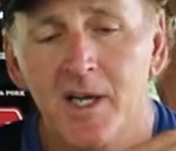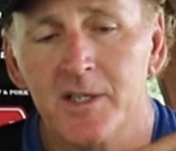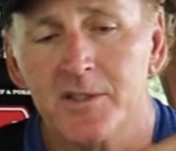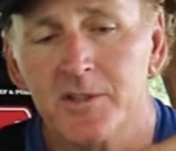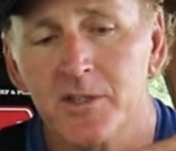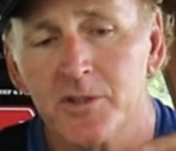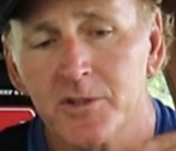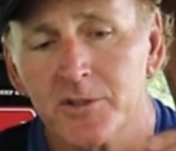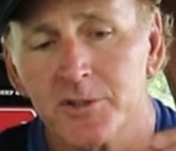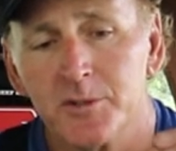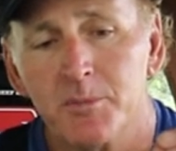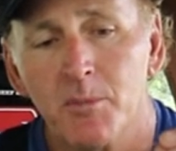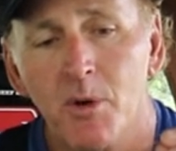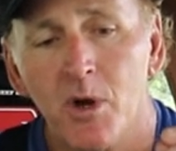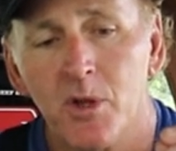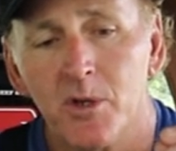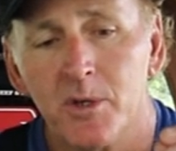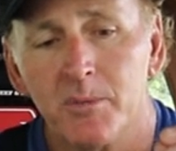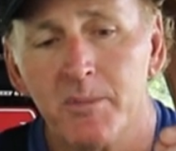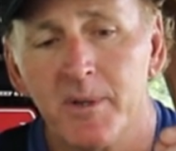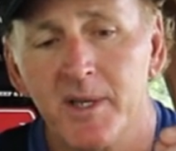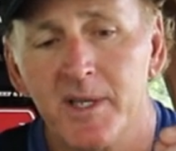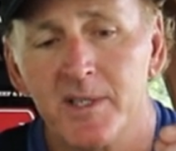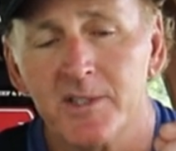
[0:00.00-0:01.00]
to the
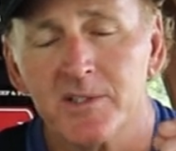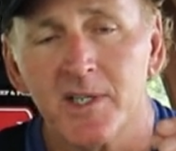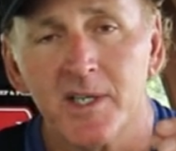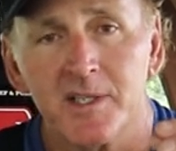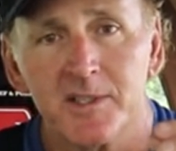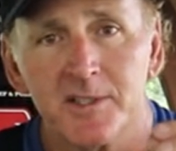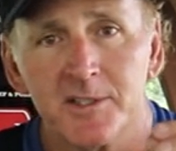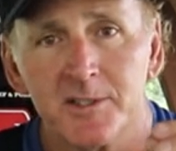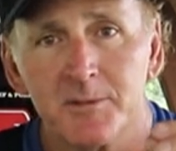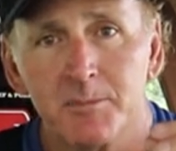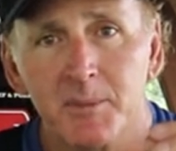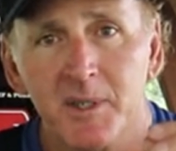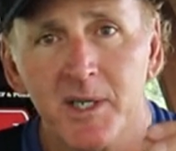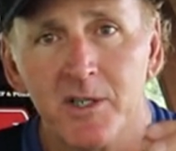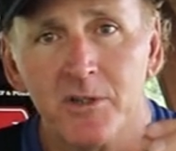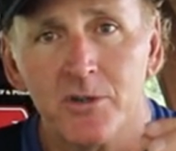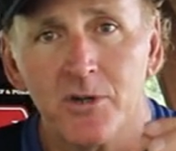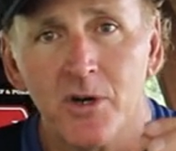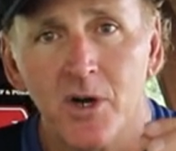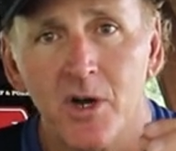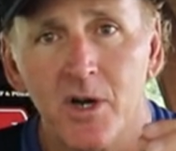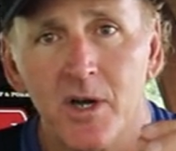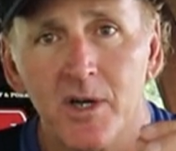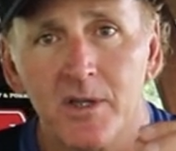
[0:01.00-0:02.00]
smaller baits like the Speed
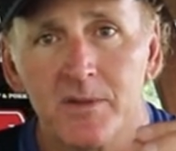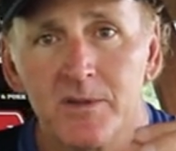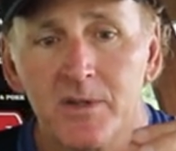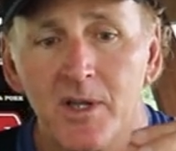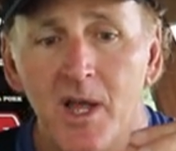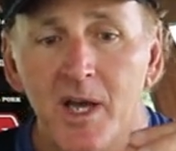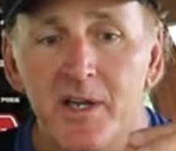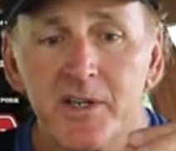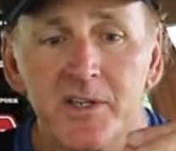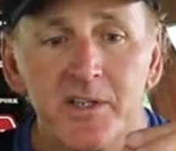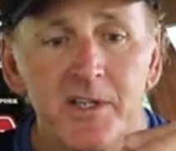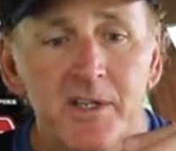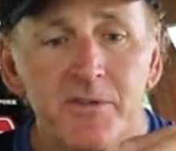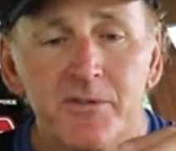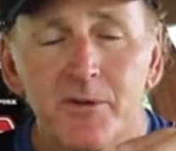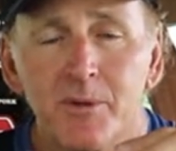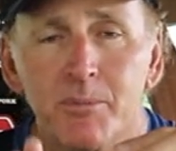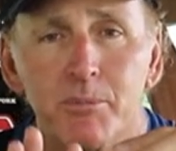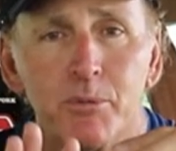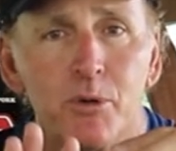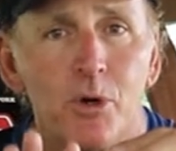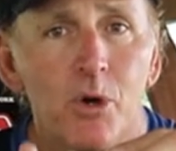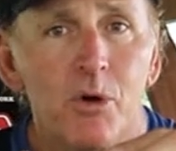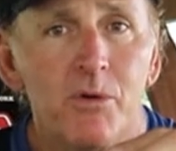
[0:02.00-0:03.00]
Craw. A lot of
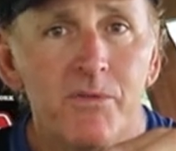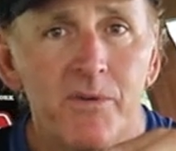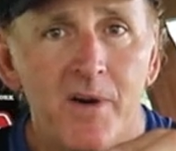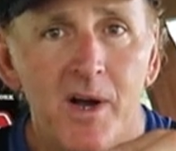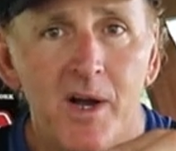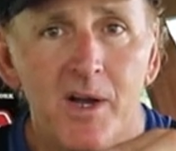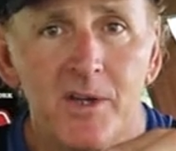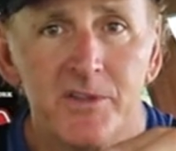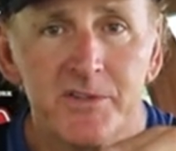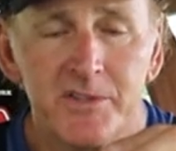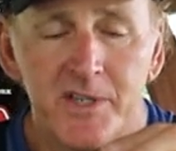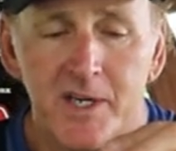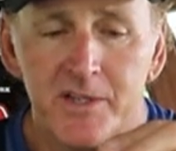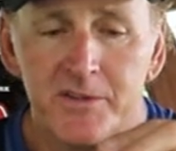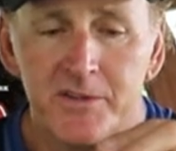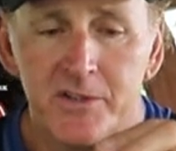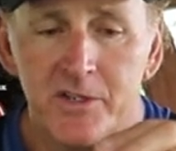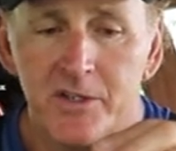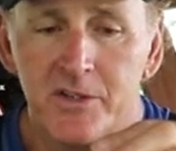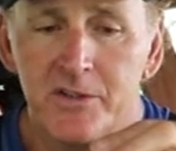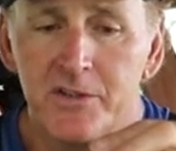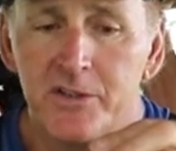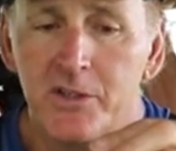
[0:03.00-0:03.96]
different profiles out there.